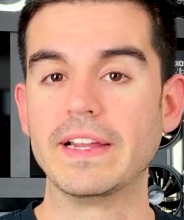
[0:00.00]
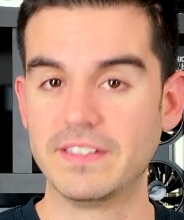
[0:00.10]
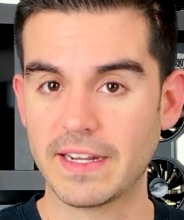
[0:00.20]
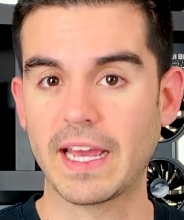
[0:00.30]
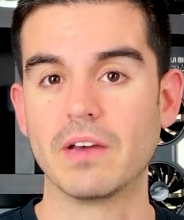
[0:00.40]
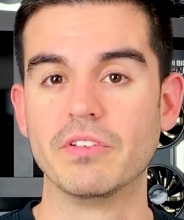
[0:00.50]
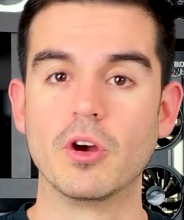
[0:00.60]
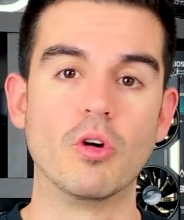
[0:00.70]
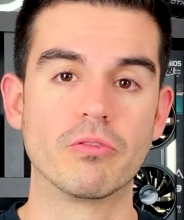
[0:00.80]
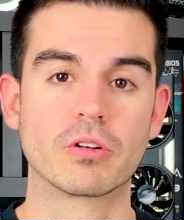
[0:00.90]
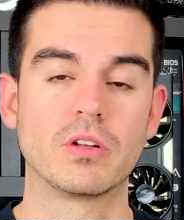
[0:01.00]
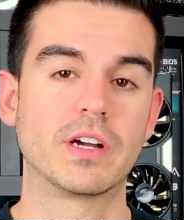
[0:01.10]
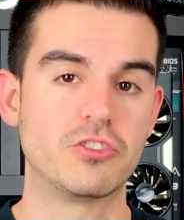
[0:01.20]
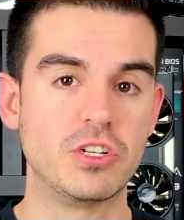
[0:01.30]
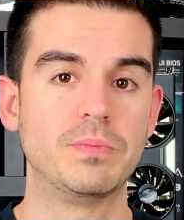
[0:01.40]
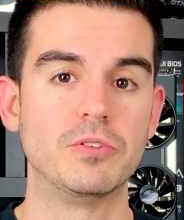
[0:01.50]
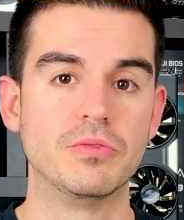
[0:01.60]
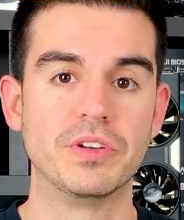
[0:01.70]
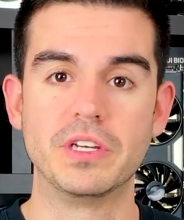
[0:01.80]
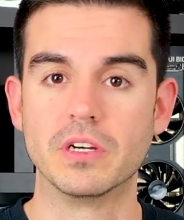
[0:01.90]
I did have an overclock
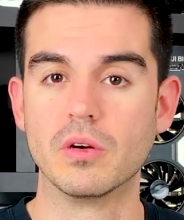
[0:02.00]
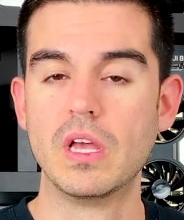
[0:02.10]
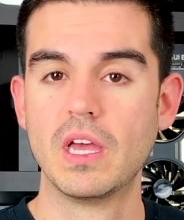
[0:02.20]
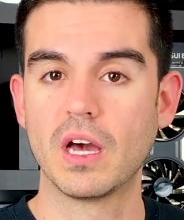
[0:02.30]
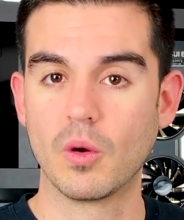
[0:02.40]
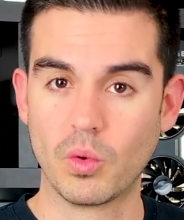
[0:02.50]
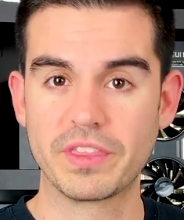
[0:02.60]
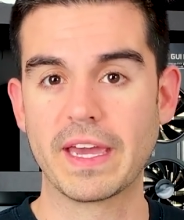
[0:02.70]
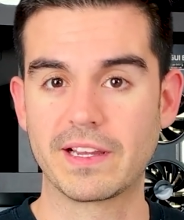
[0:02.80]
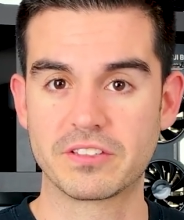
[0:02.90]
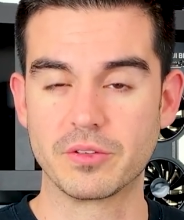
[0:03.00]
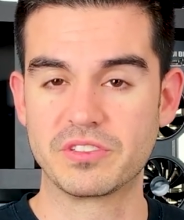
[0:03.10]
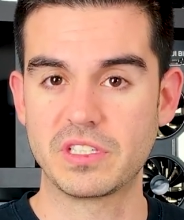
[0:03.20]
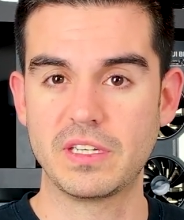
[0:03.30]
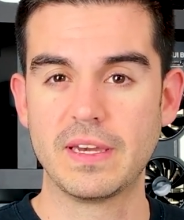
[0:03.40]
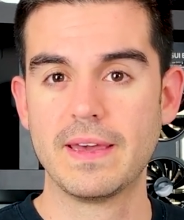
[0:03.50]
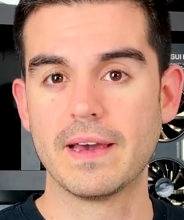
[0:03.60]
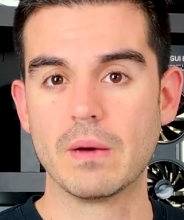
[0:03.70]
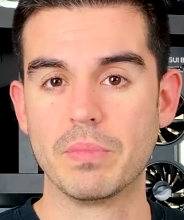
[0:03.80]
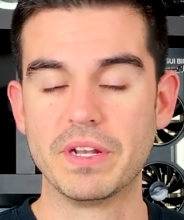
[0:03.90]
GPU video uh, with XOC,
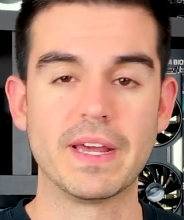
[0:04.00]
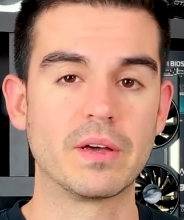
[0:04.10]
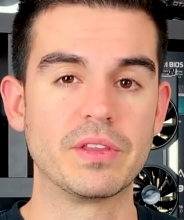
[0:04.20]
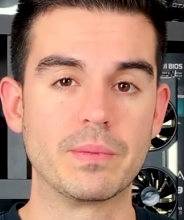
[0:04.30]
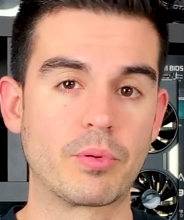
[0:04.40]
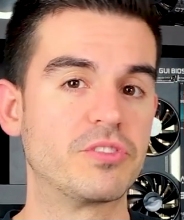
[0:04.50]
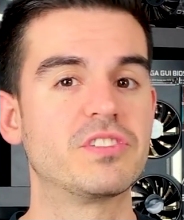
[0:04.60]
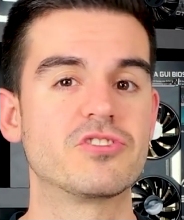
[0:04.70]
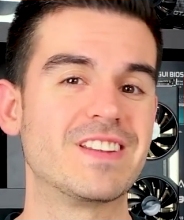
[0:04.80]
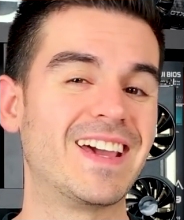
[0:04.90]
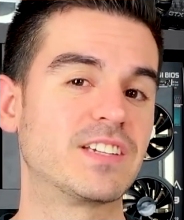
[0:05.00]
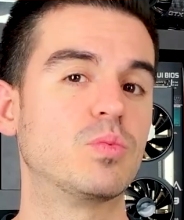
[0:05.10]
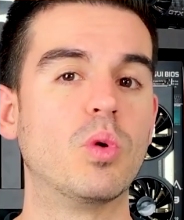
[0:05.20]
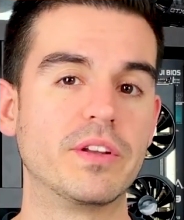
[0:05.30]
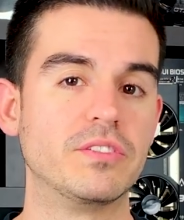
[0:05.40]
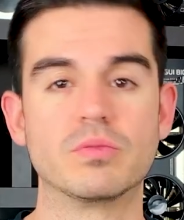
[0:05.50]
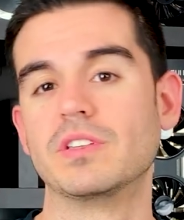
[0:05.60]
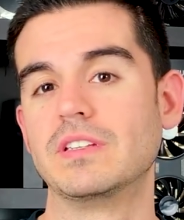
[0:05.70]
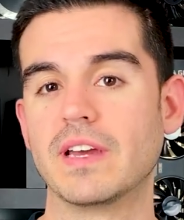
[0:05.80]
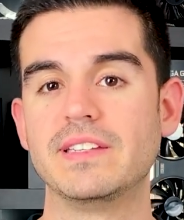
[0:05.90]
um, but now that Precision X1 is
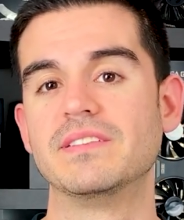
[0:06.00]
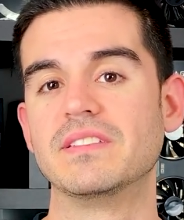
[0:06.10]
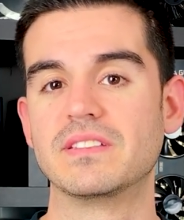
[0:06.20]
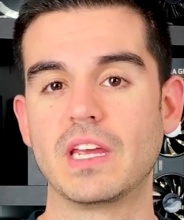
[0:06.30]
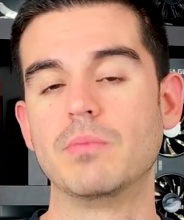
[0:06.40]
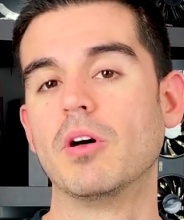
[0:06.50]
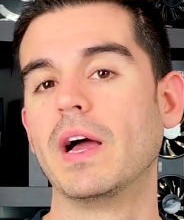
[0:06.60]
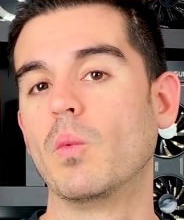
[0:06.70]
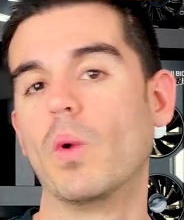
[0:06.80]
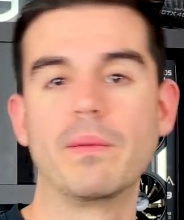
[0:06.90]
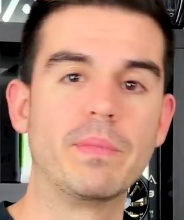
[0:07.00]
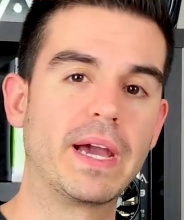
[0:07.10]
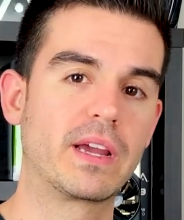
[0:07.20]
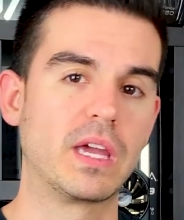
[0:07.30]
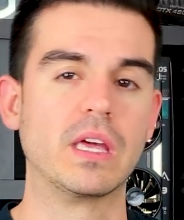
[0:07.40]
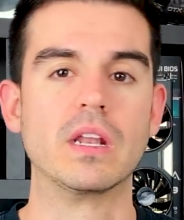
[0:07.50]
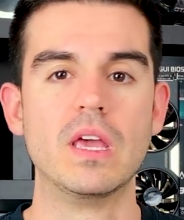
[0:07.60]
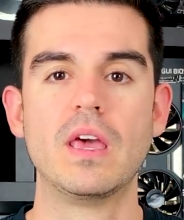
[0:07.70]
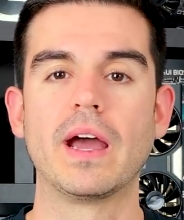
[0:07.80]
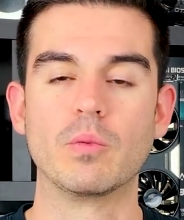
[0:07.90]
really nice and stable, I went back and
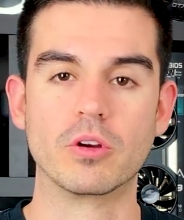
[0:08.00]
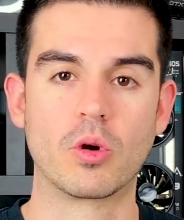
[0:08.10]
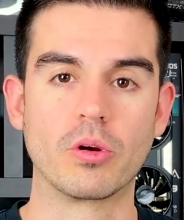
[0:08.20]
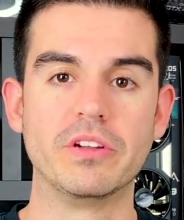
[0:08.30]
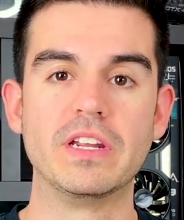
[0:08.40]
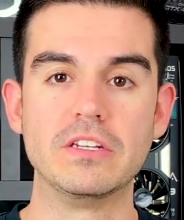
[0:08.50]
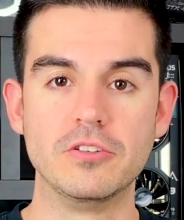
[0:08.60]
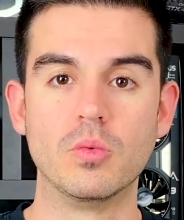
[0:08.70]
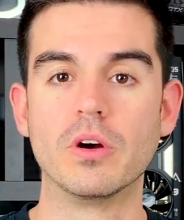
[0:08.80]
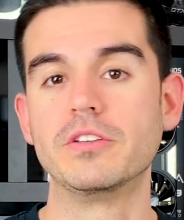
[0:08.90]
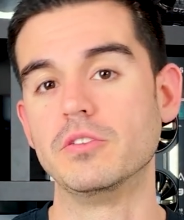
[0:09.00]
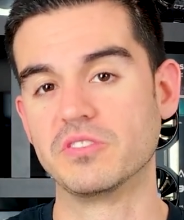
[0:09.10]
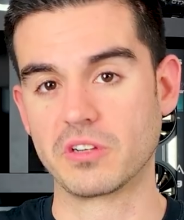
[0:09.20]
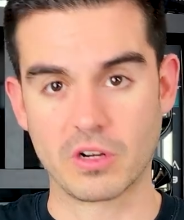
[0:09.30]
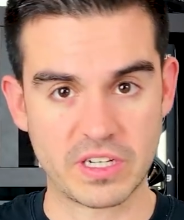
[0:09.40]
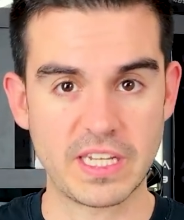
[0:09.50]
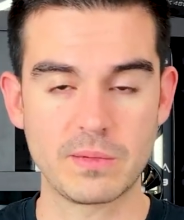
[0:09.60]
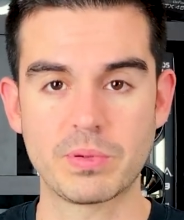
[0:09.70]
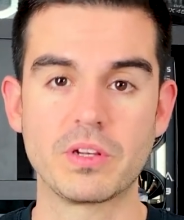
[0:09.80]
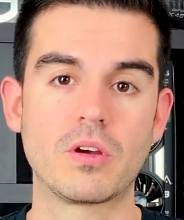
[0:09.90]
I recorded a new one using our
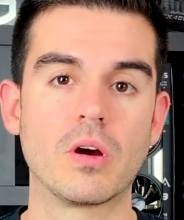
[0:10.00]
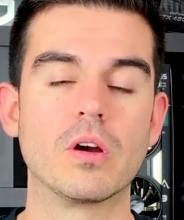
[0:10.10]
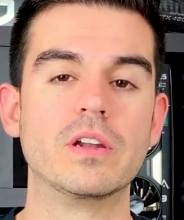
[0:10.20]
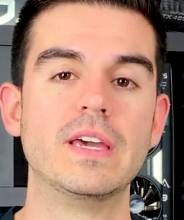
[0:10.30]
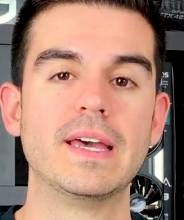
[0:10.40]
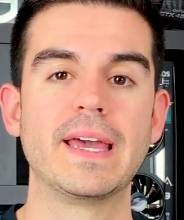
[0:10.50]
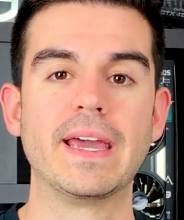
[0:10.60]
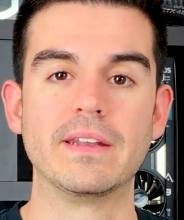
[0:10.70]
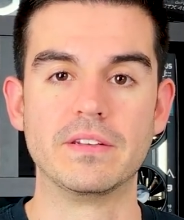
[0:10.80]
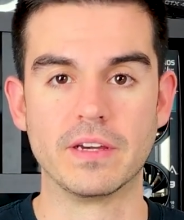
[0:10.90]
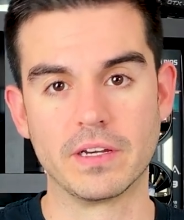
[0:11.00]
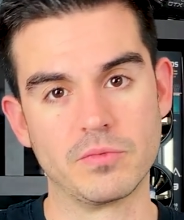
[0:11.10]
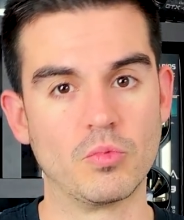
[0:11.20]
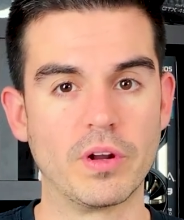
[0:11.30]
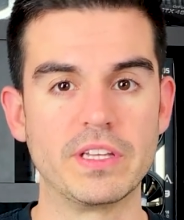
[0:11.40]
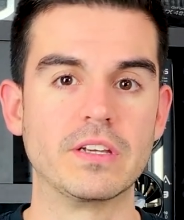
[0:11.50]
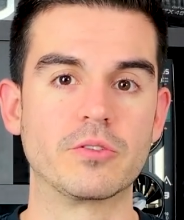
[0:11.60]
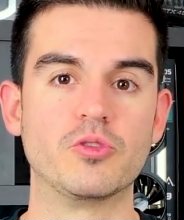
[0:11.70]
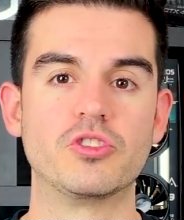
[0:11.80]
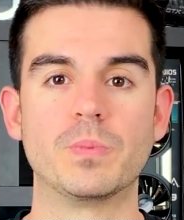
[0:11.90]
kingpin card and uh, running
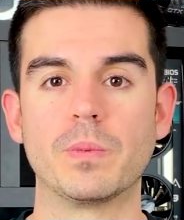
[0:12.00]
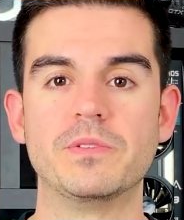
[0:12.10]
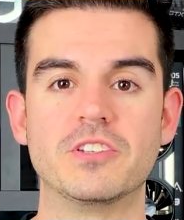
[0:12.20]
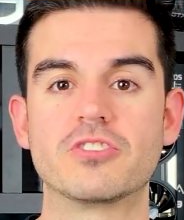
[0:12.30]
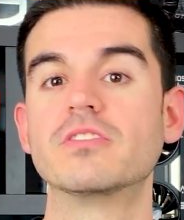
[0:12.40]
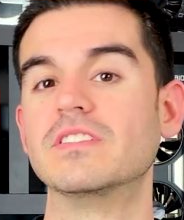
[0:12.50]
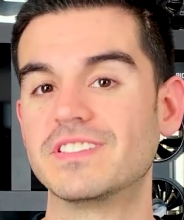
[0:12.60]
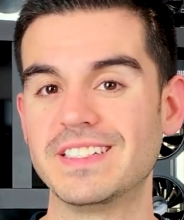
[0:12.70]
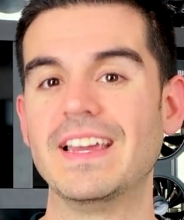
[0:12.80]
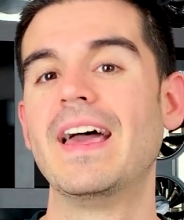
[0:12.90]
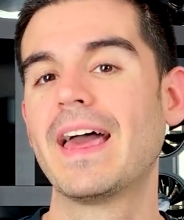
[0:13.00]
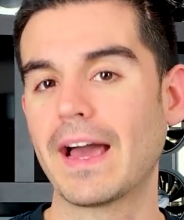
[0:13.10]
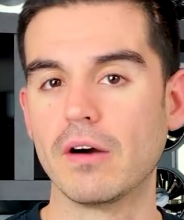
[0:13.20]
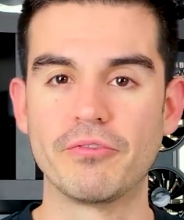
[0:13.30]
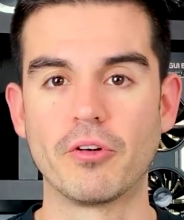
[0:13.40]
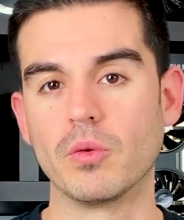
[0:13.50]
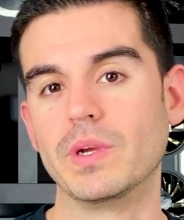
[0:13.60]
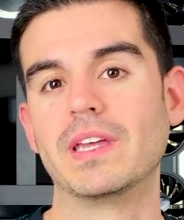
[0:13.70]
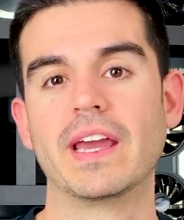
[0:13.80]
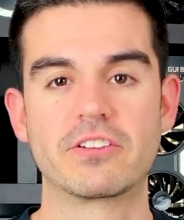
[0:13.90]
it through superposition to see how far
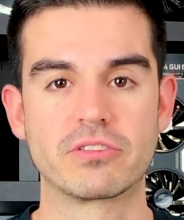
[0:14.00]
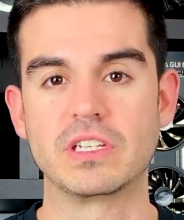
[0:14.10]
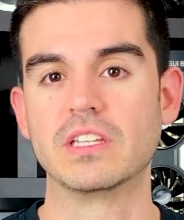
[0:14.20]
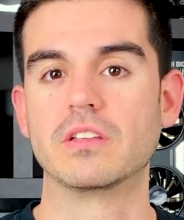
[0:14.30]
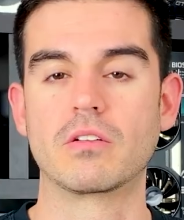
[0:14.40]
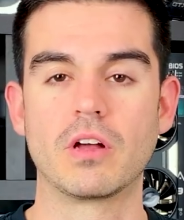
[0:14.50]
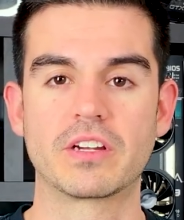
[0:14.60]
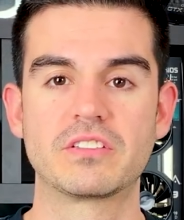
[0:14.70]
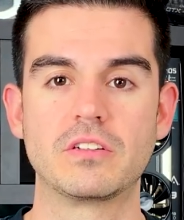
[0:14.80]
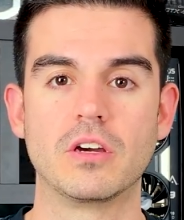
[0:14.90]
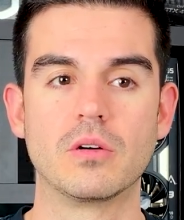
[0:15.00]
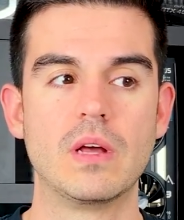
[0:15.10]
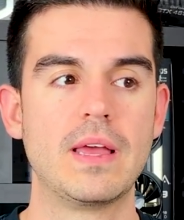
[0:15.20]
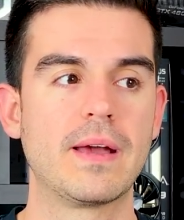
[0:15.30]
we could actually get the clocks to go.